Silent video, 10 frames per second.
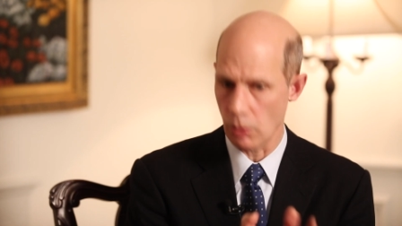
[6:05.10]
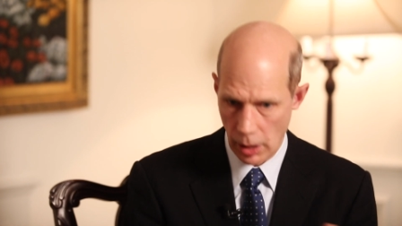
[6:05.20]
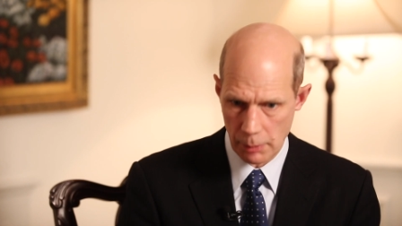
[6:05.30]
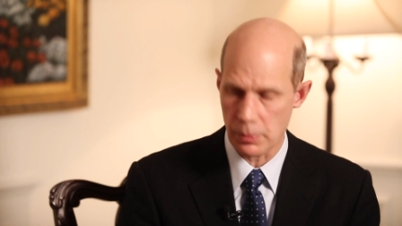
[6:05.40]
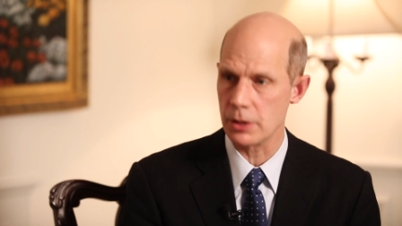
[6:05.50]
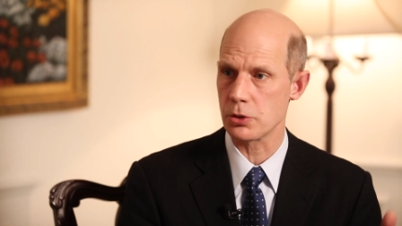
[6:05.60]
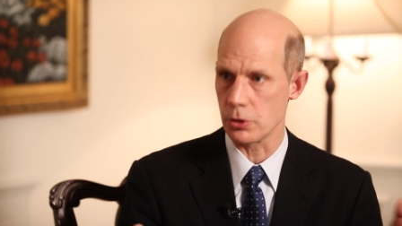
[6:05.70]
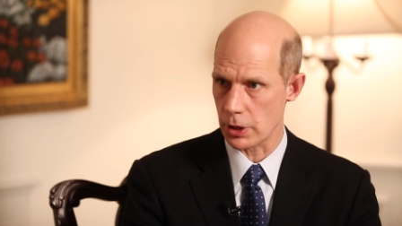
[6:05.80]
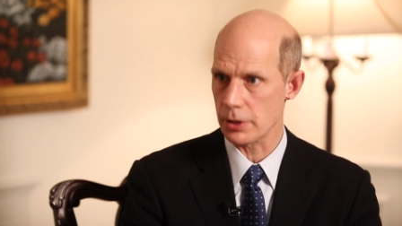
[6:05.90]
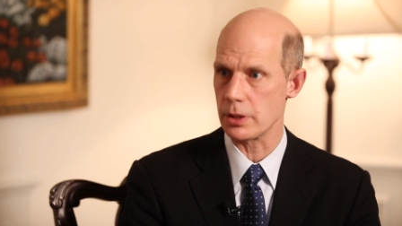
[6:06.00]
administer
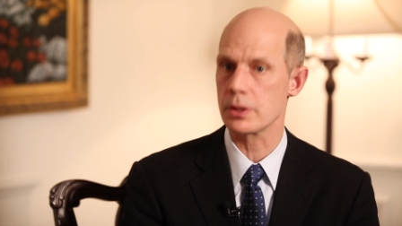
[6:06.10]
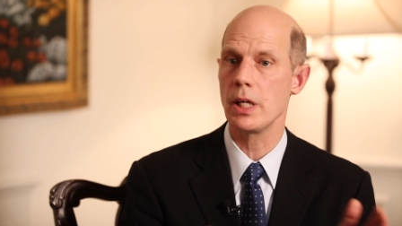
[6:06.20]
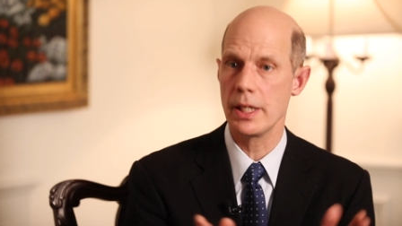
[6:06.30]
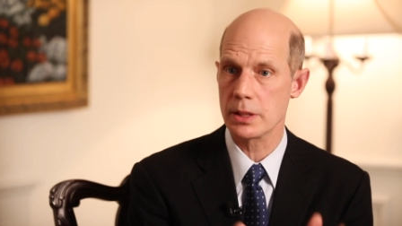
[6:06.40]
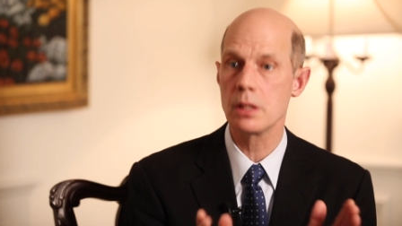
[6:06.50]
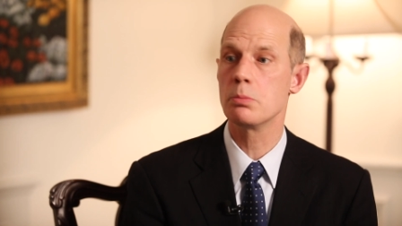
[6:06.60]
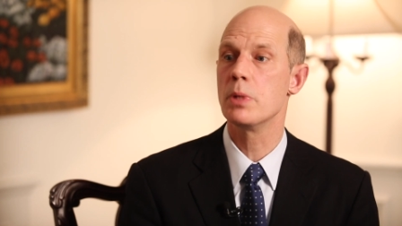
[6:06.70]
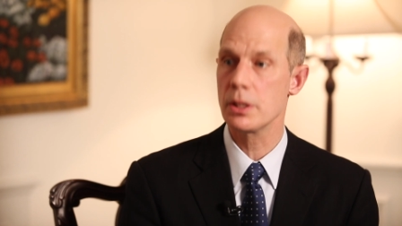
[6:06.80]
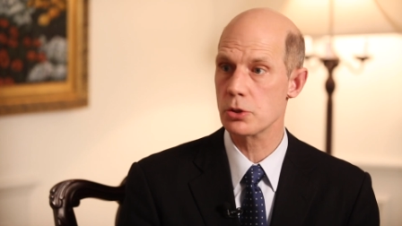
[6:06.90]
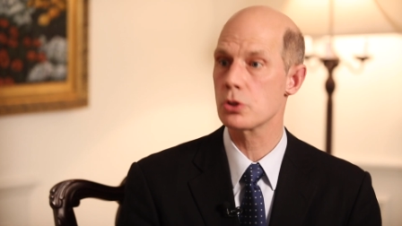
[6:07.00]
justice. It's
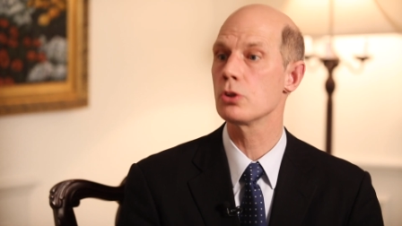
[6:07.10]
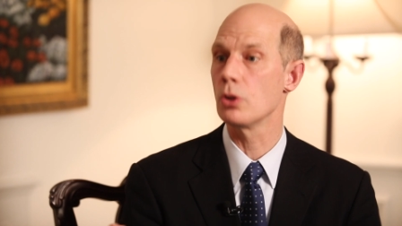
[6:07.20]
administer